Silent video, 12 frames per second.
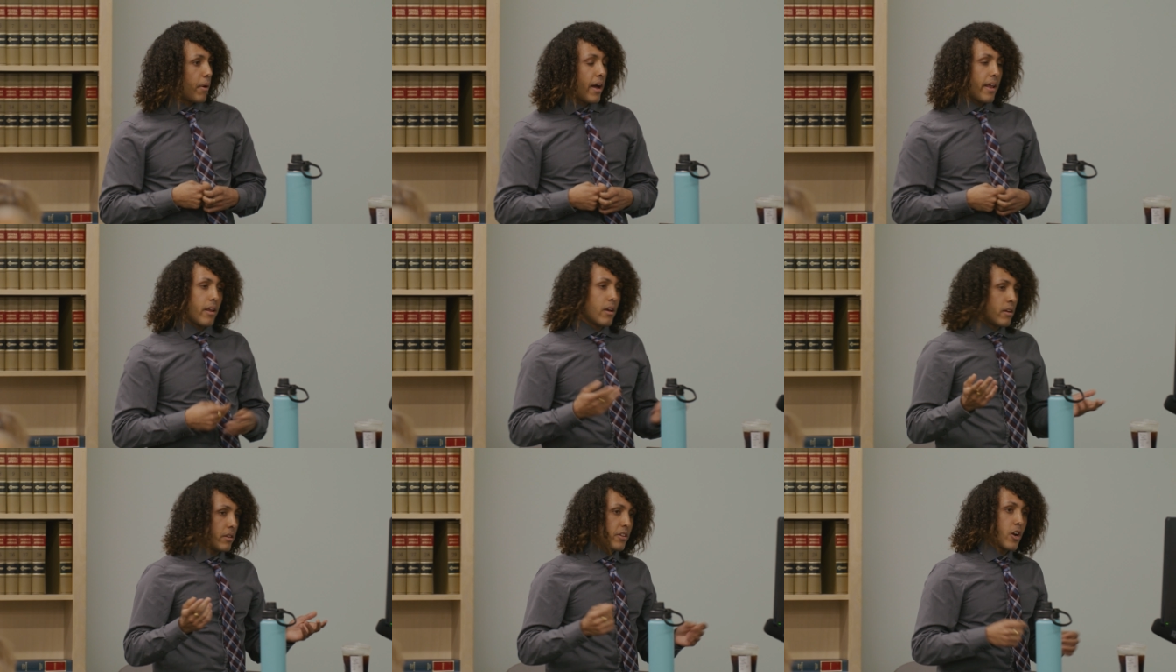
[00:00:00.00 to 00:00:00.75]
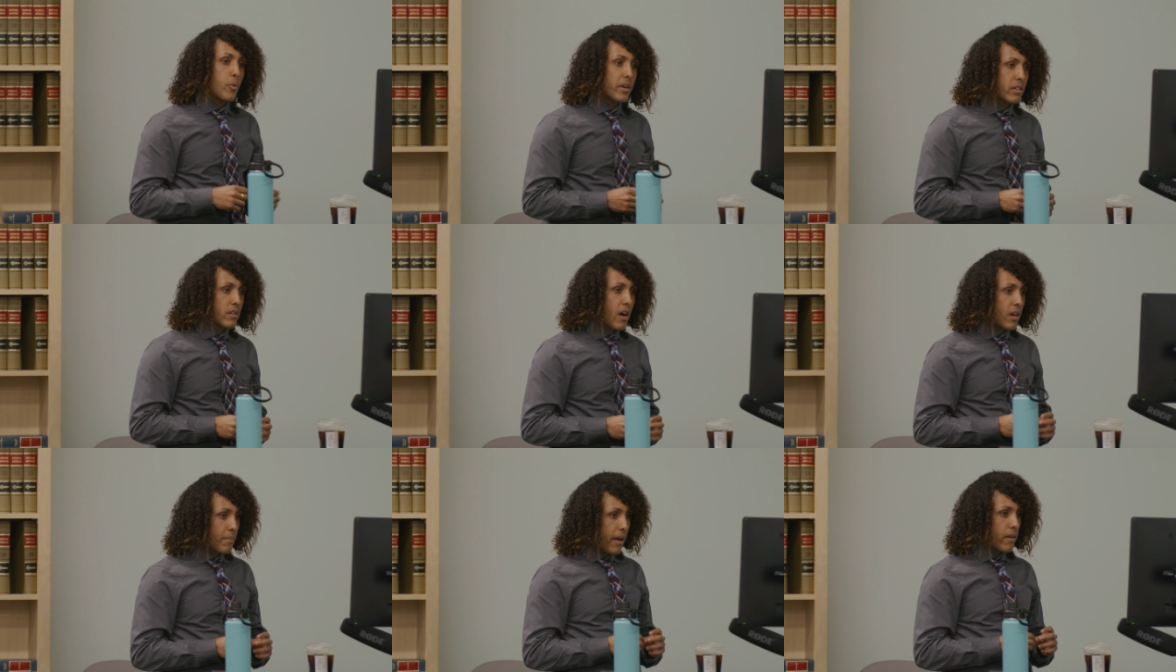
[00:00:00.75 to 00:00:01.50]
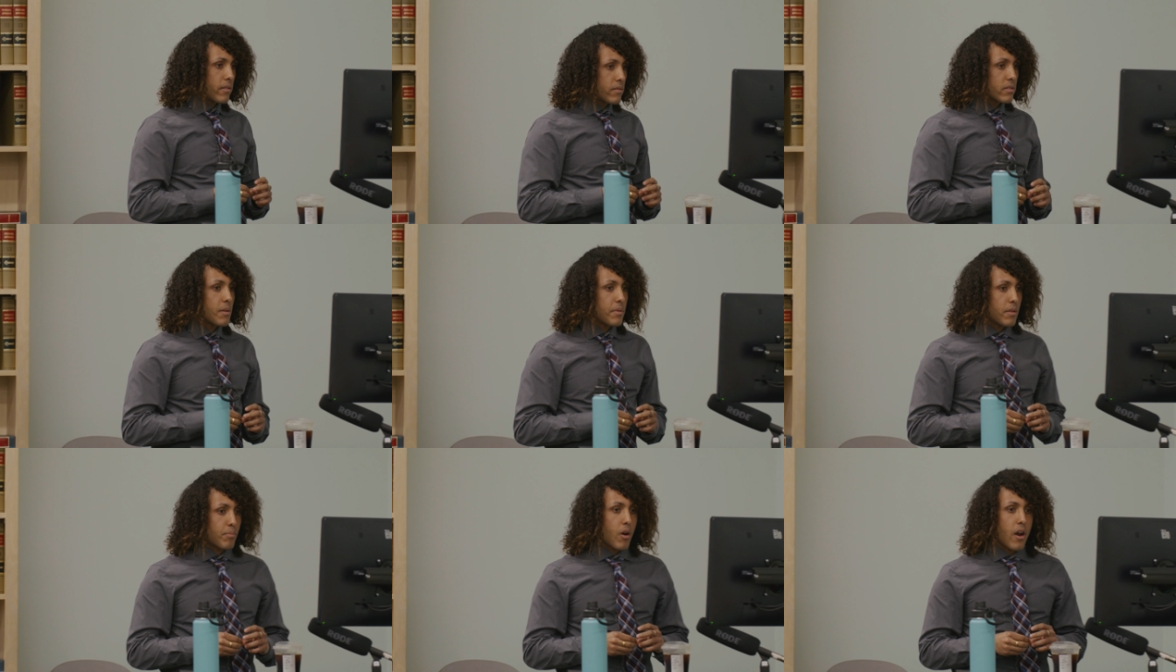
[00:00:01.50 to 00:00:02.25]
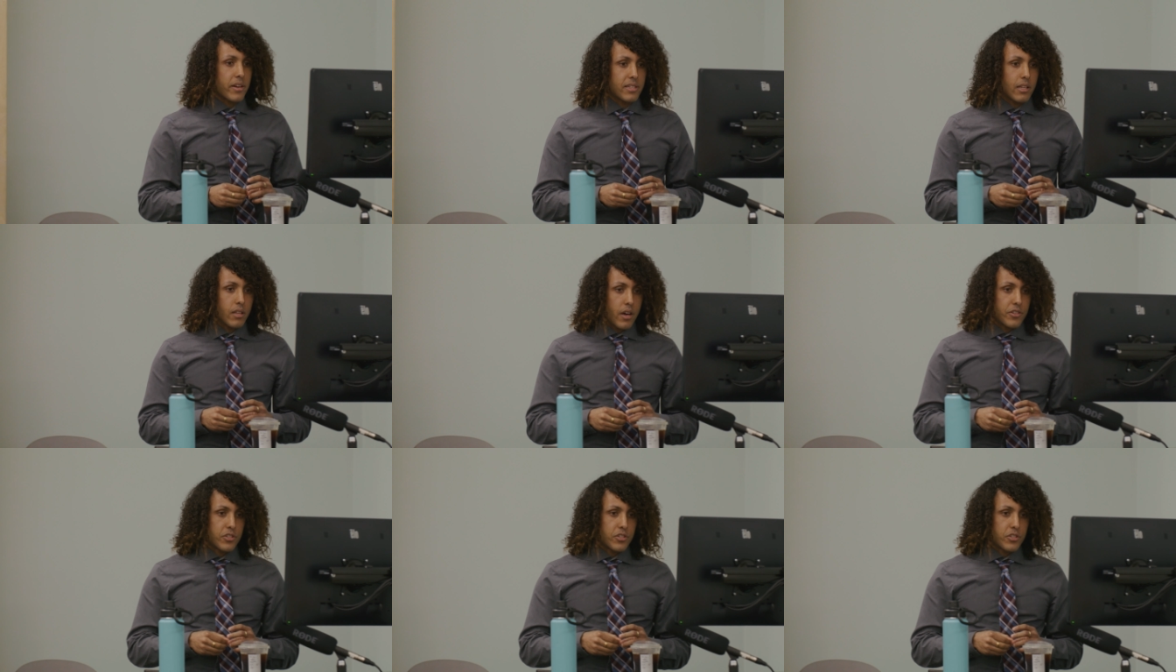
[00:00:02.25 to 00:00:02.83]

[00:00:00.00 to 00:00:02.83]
But we can talk about some of the products at